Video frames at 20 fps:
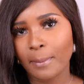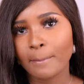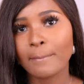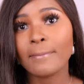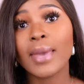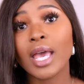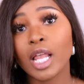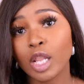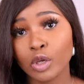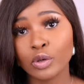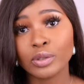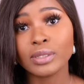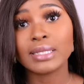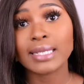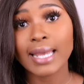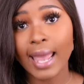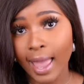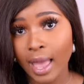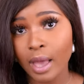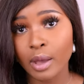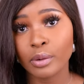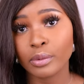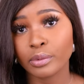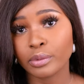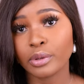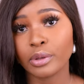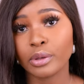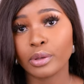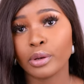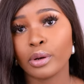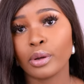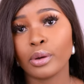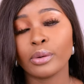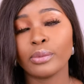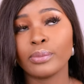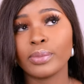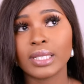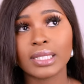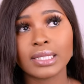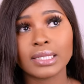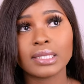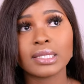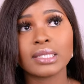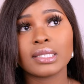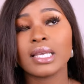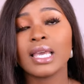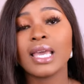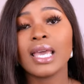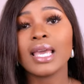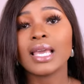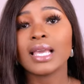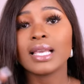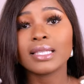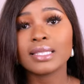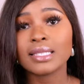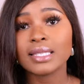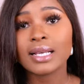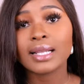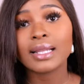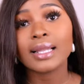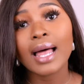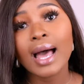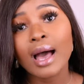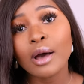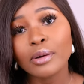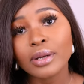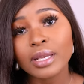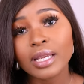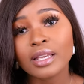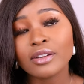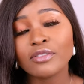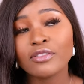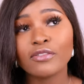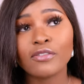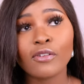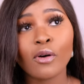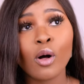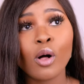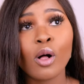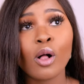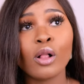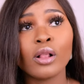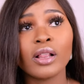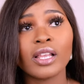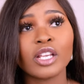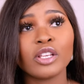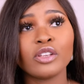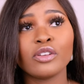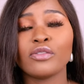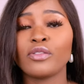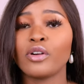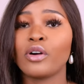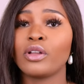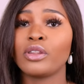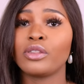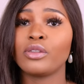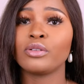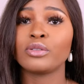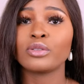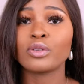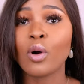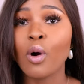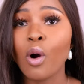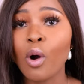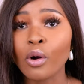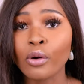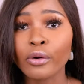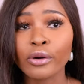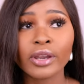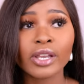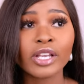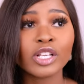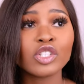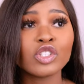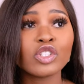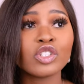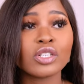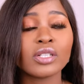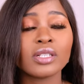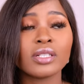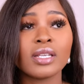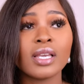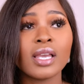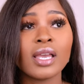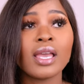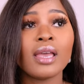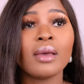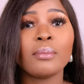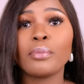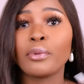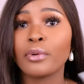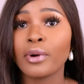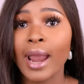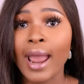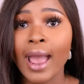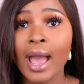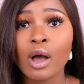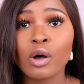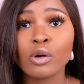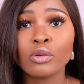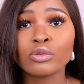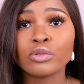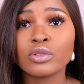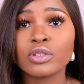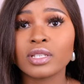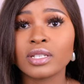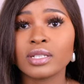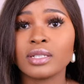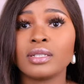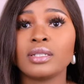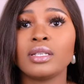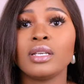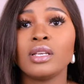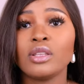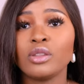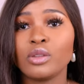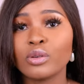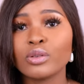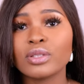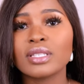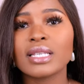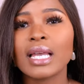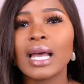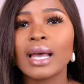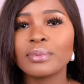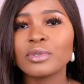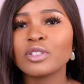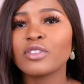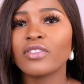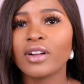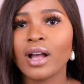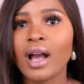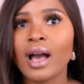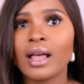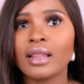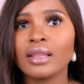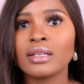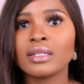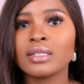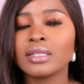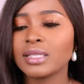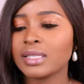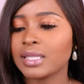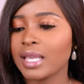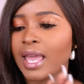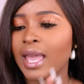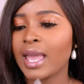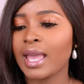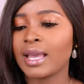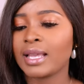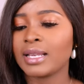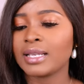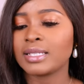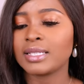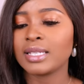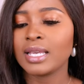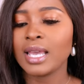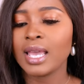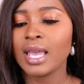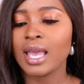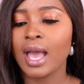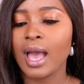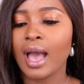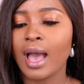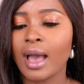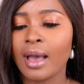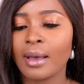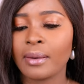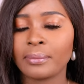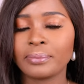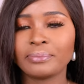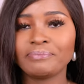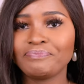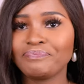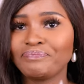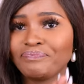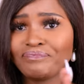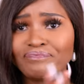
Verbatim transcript: mellow down, you know, because it's cloudy in fall and you've got those orange and browns and those types of colors and um,